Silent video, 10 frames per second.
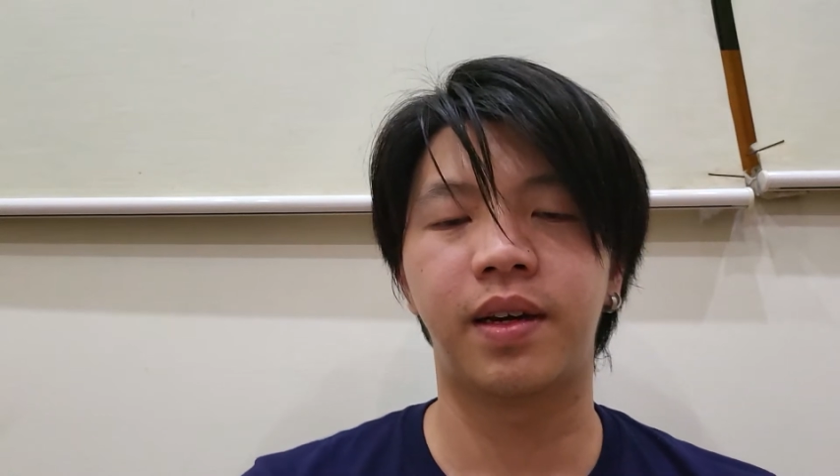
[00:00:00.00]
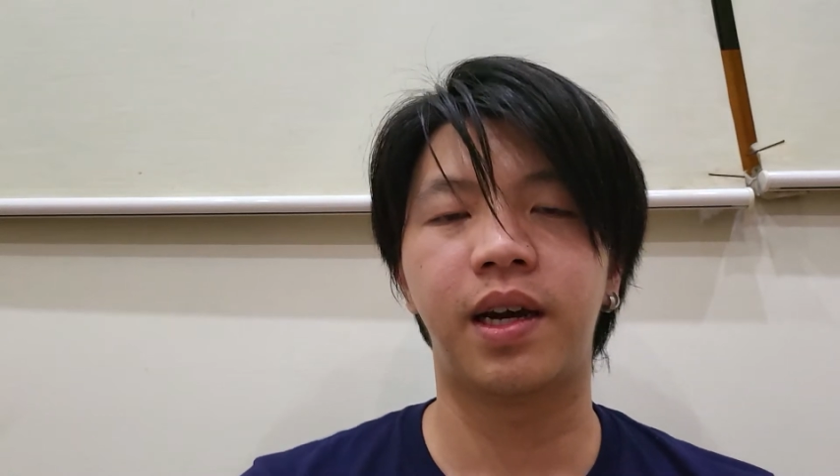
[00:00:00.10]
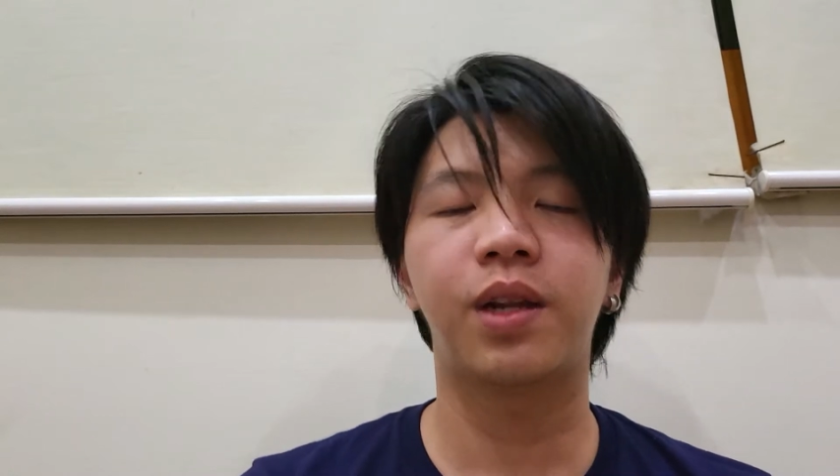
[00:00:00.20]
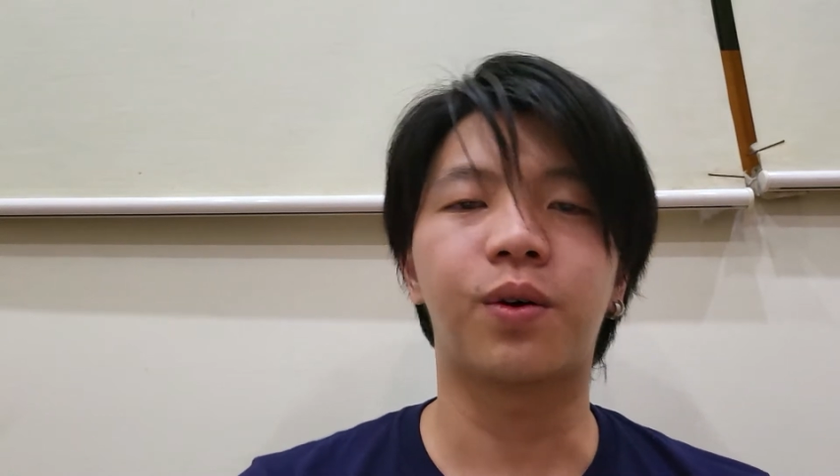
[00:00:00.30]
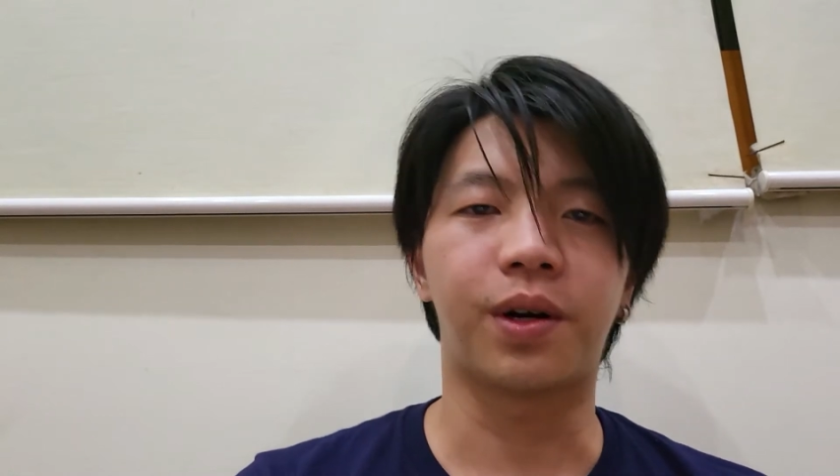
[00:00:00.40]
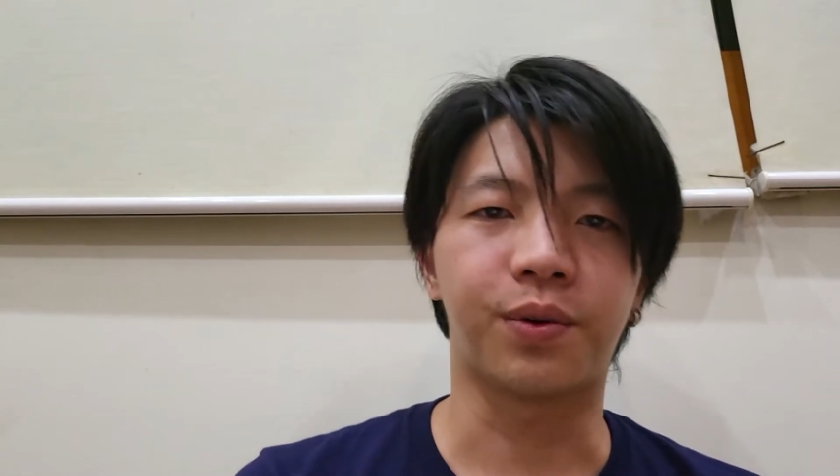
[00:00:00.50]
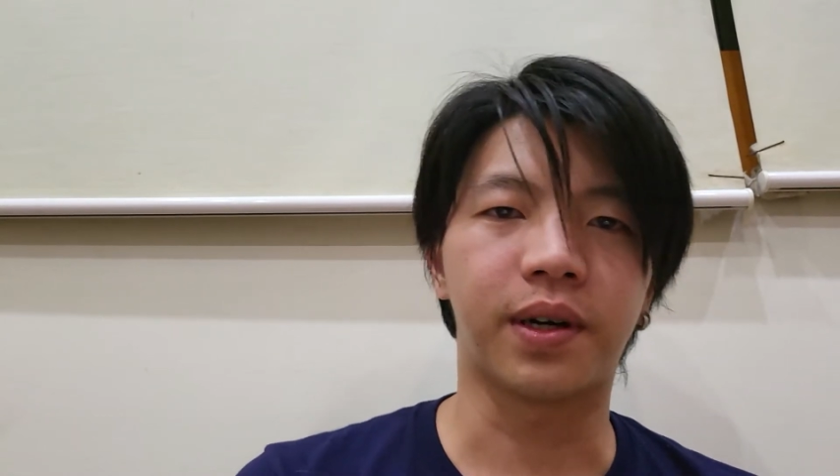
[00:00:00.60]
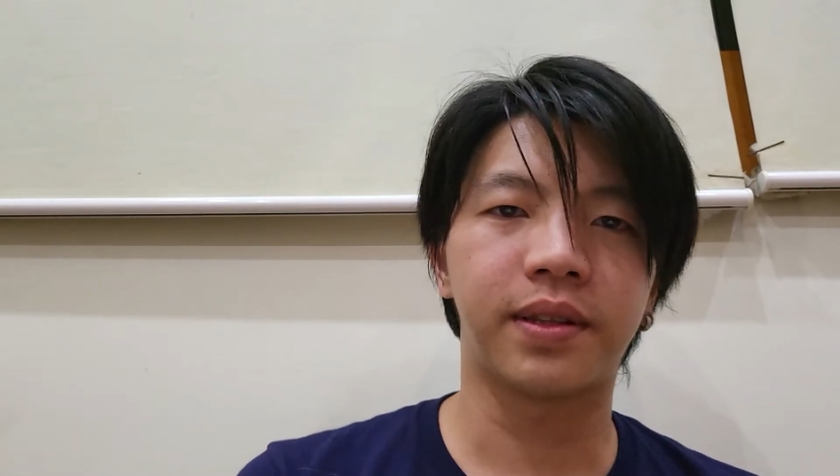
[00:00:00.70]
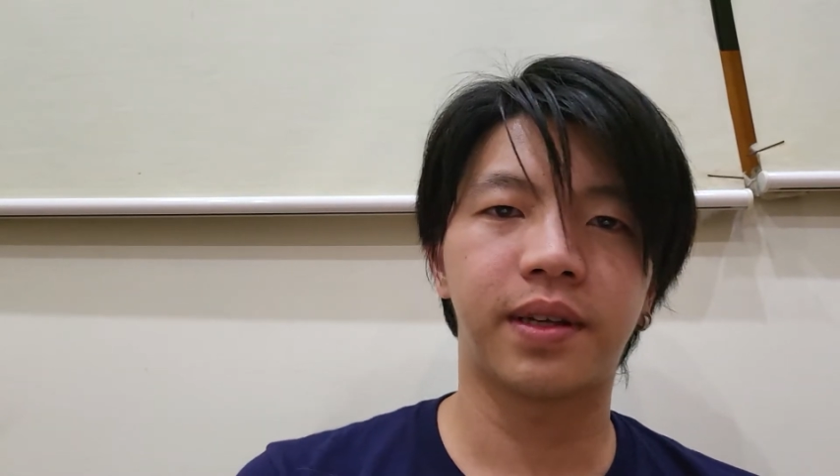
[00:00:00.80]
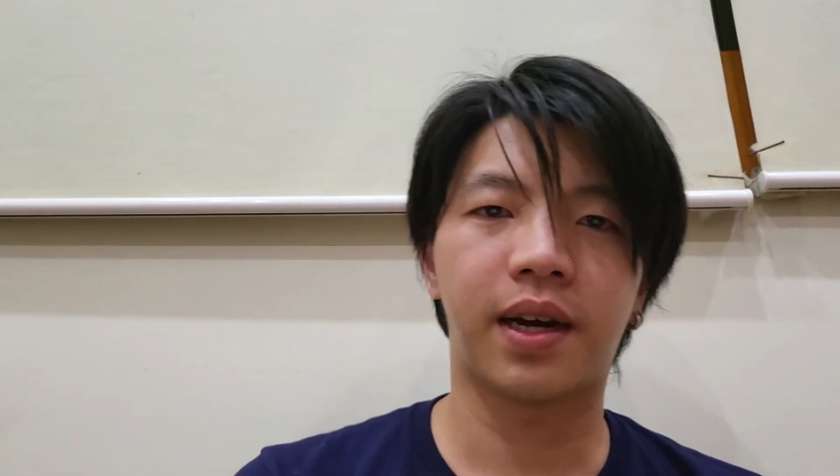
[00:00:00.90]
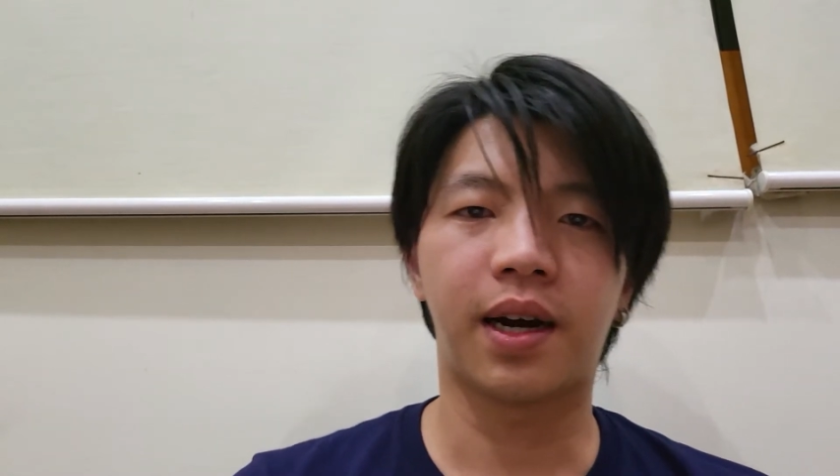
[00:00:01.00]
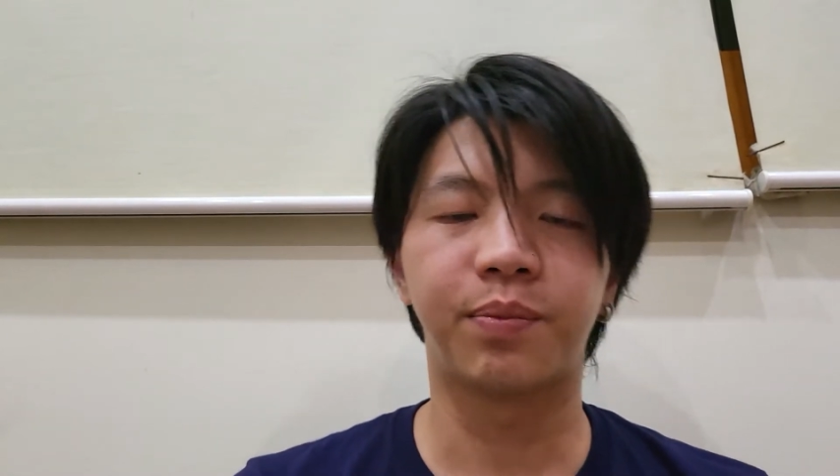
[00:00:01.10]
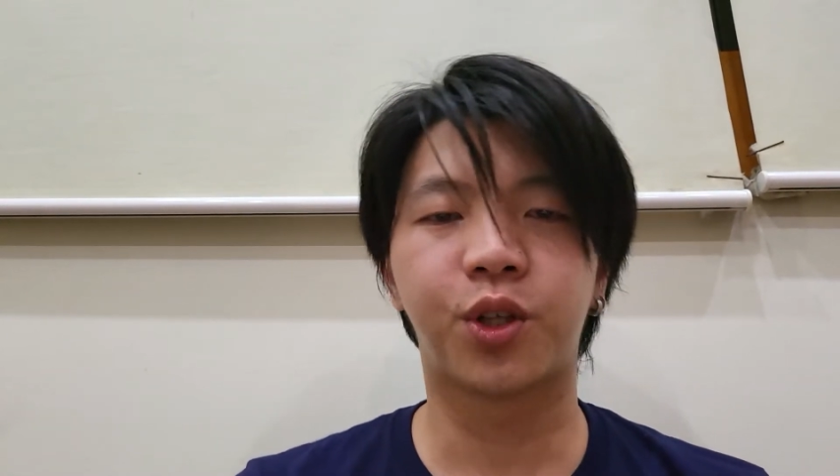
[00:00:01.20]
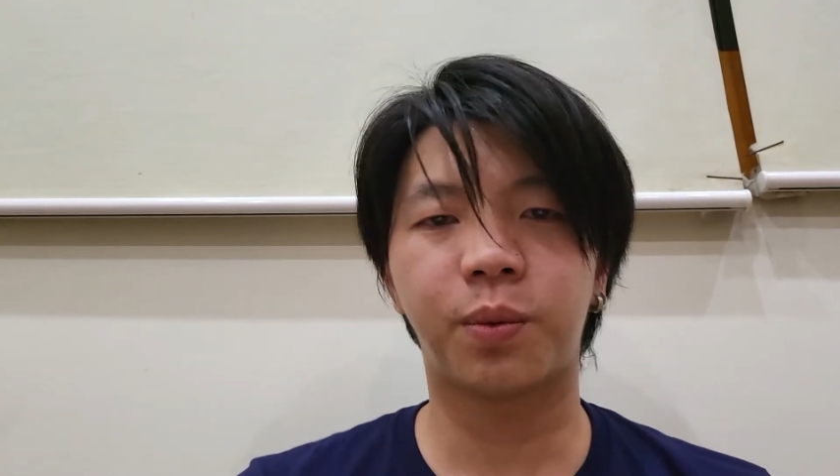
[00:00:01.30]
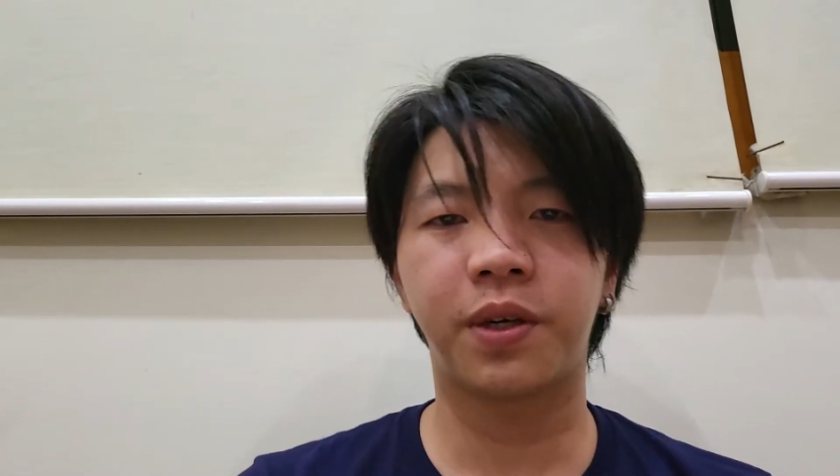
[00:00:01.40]
Hello everyone,
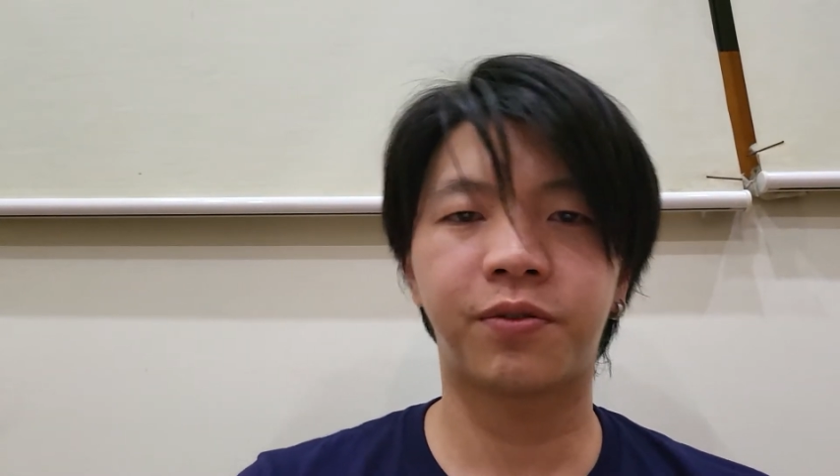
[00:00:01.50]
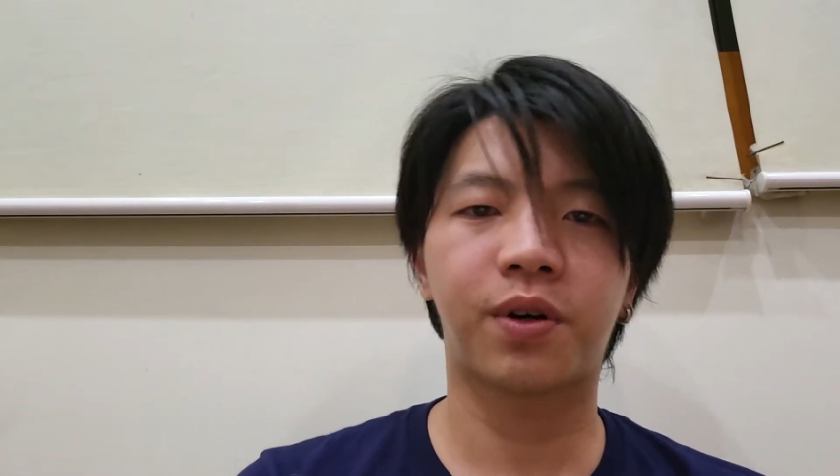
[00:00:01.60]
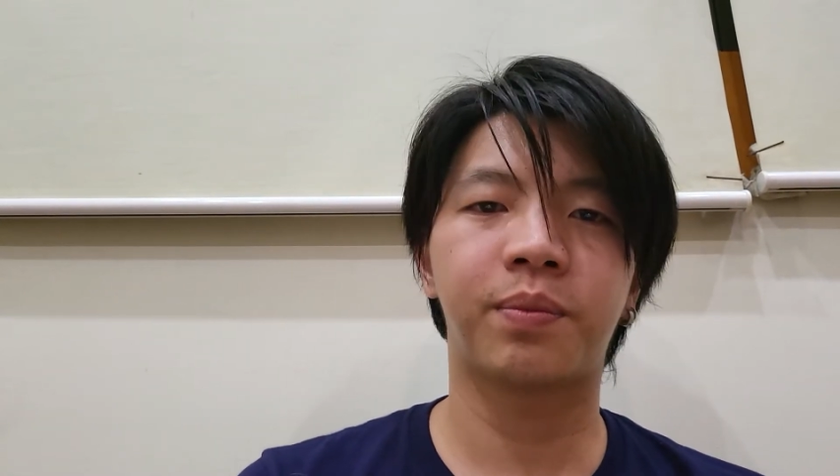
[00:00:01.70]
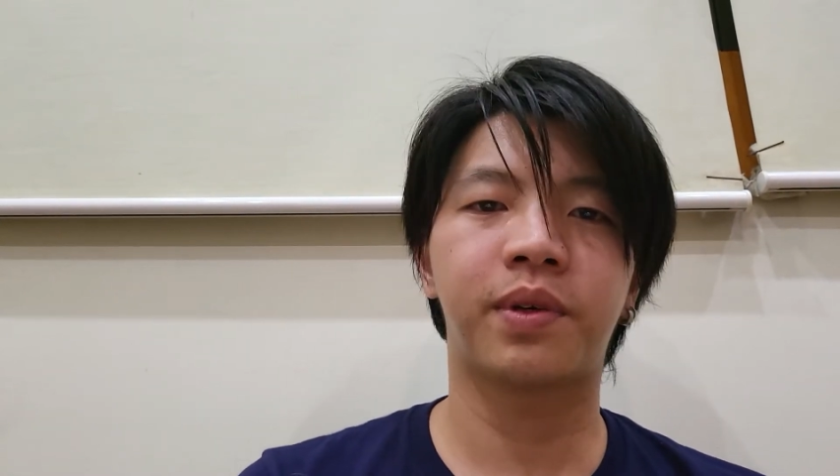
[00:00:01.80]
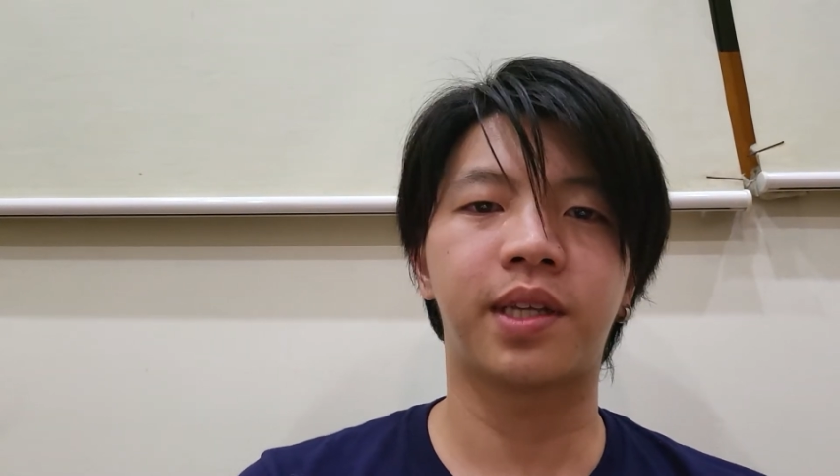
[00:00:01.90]
I'm Dobby from